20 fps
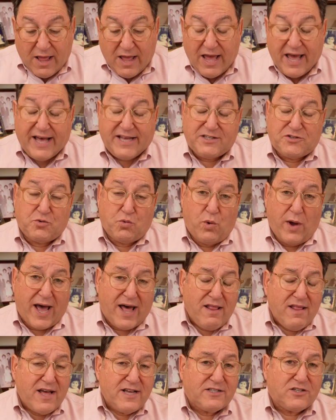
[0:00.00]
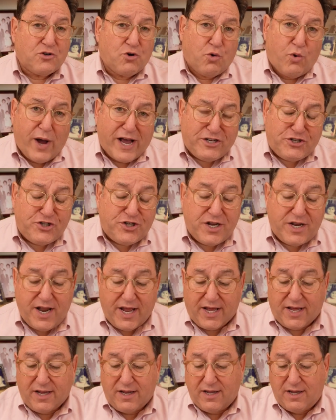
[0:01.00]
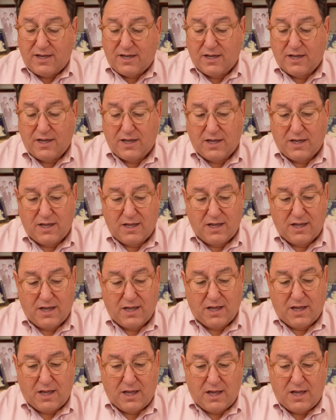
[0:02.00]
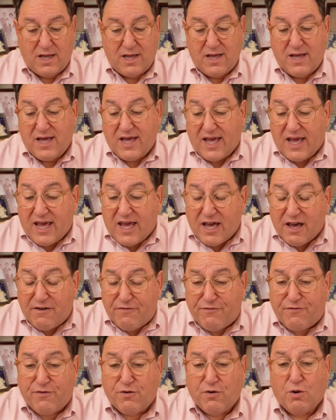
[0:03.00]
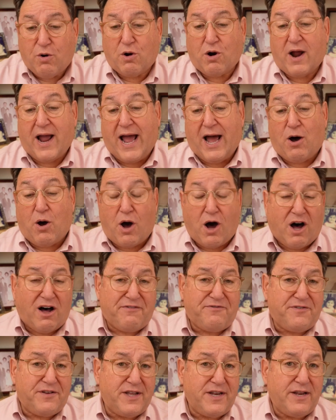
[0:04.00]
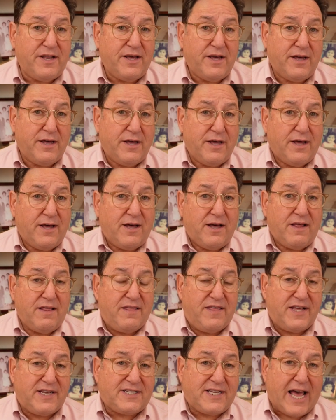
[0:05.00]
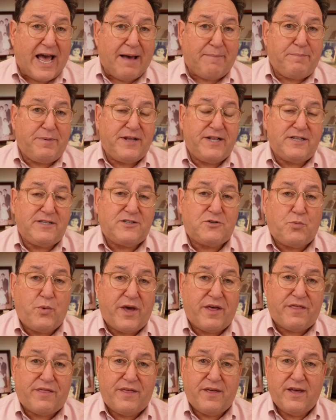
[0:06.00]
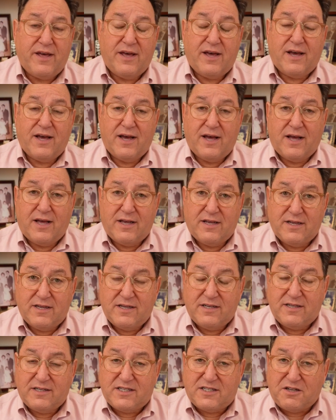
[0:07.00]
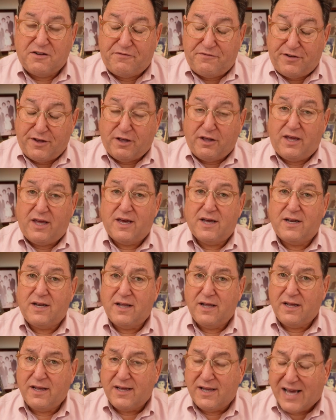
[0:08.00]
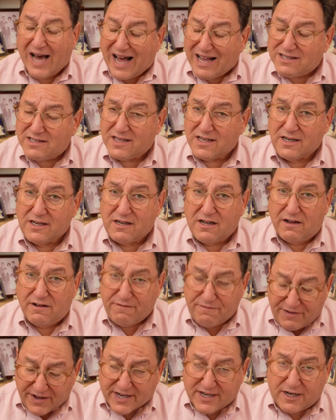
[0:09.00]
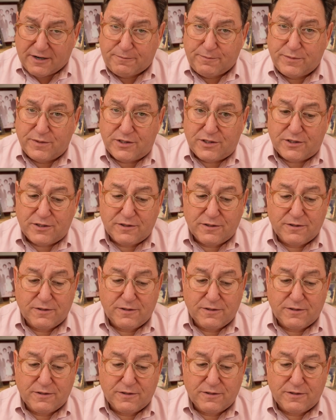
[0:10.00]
as well as questioning if or how often this happens with civilian Gazan victims.